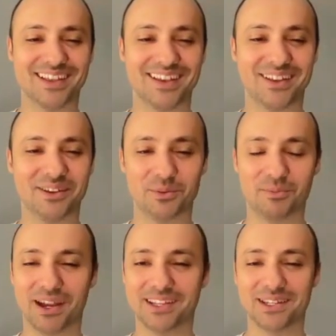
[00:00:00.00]
and it
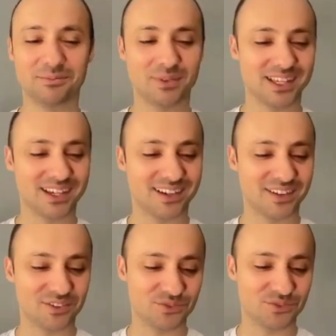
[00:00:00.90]
reminded me
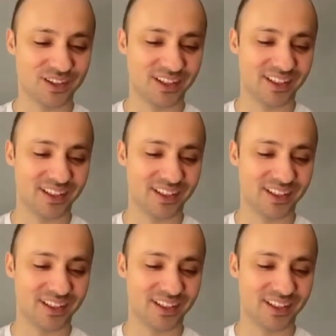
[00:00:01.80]
of,